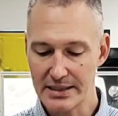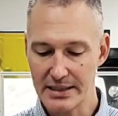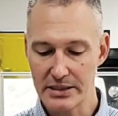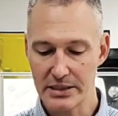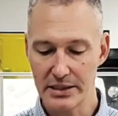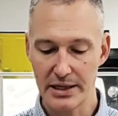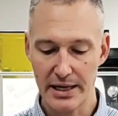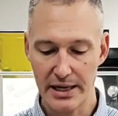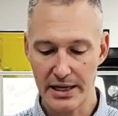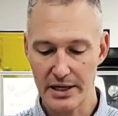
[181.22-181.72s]

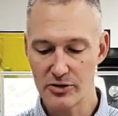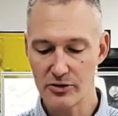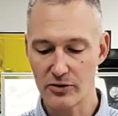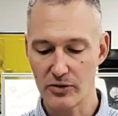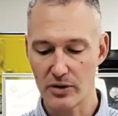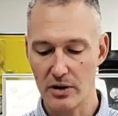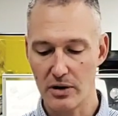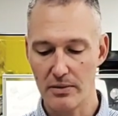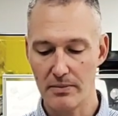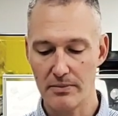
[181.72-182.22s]
disengage
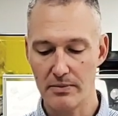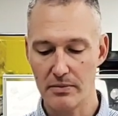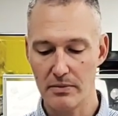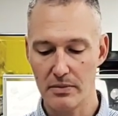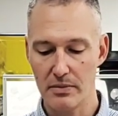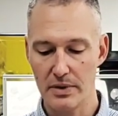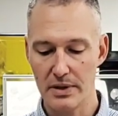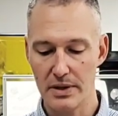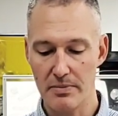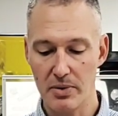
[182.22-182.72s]
from
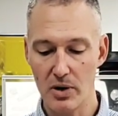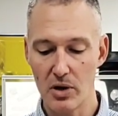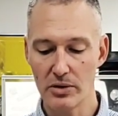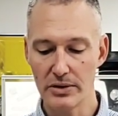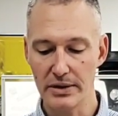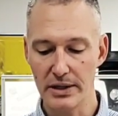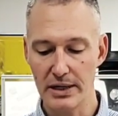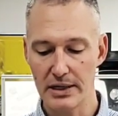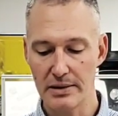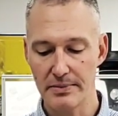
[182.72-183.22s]
the ball
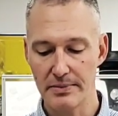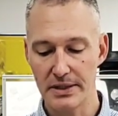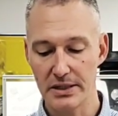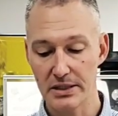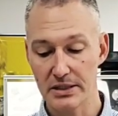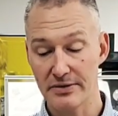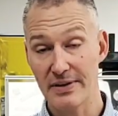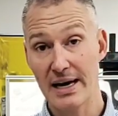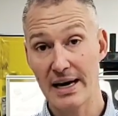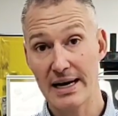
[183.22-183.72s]
nut,
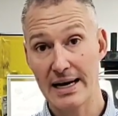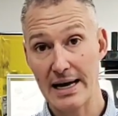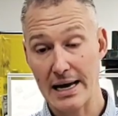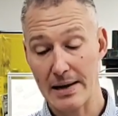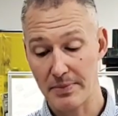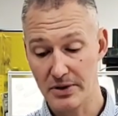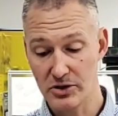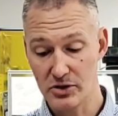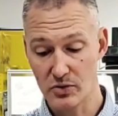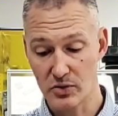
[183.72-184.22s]
because if that
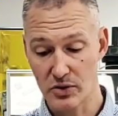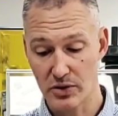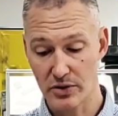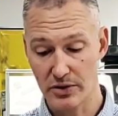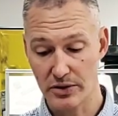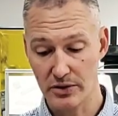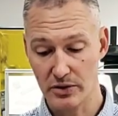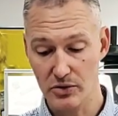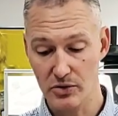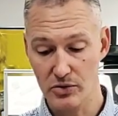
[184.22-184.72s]
happens, we're going
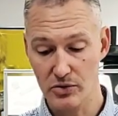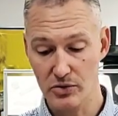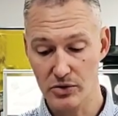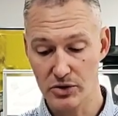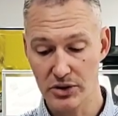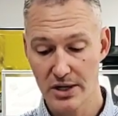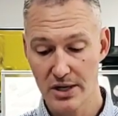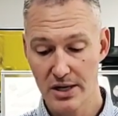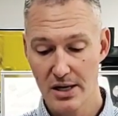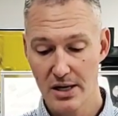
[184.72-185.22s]
to
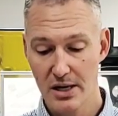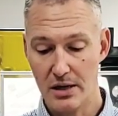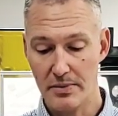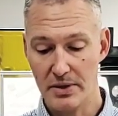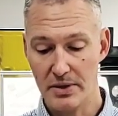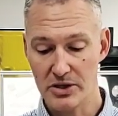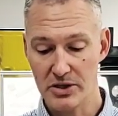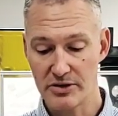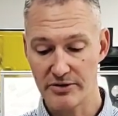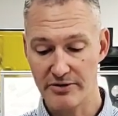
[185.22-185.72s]
lose a
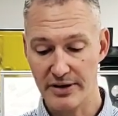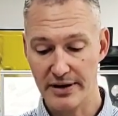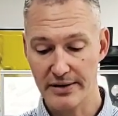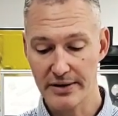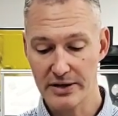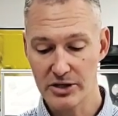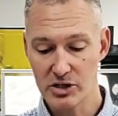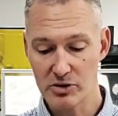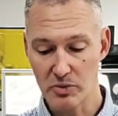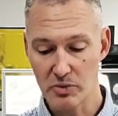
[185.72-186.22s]
bunch of
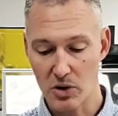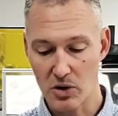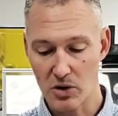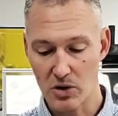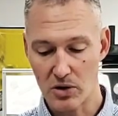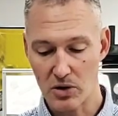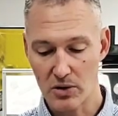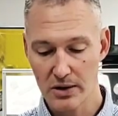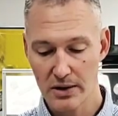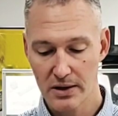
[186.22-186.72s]
very
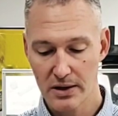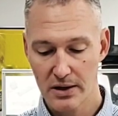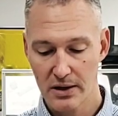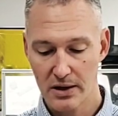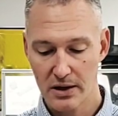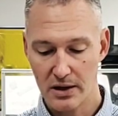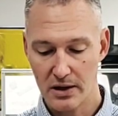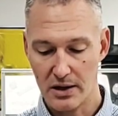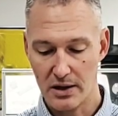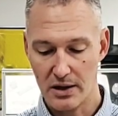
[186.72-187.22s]
small
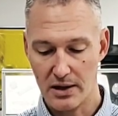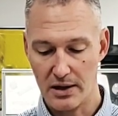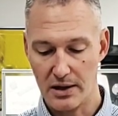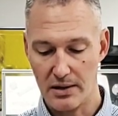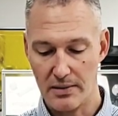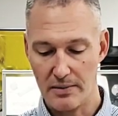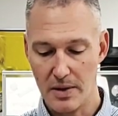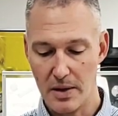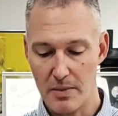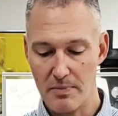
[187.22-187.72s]

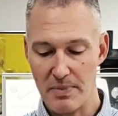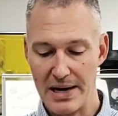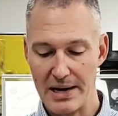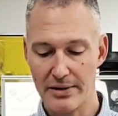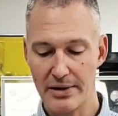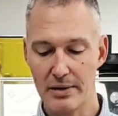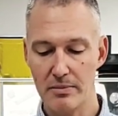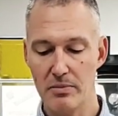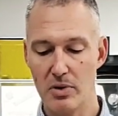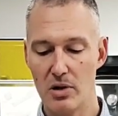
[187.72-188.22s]

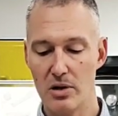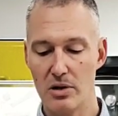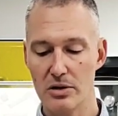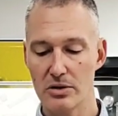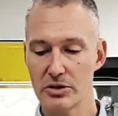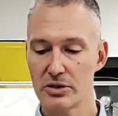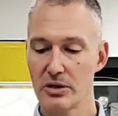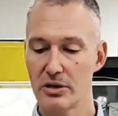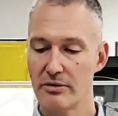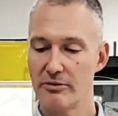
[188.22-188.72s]
bearing
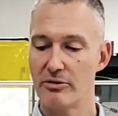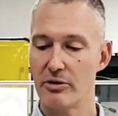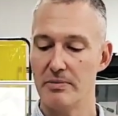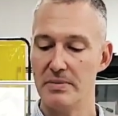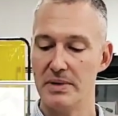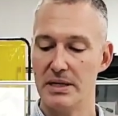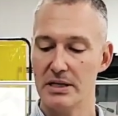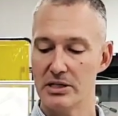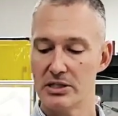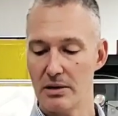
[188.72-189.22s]
balls from
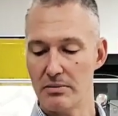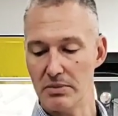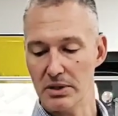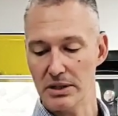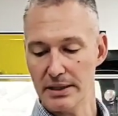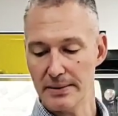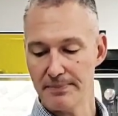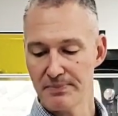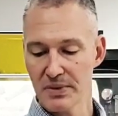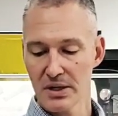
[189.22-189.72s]
the
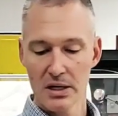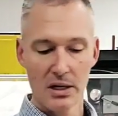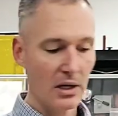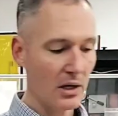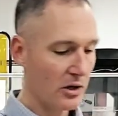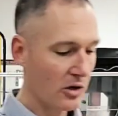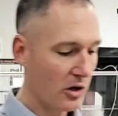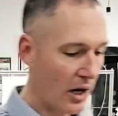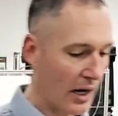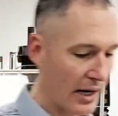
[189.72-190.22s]
assembly. All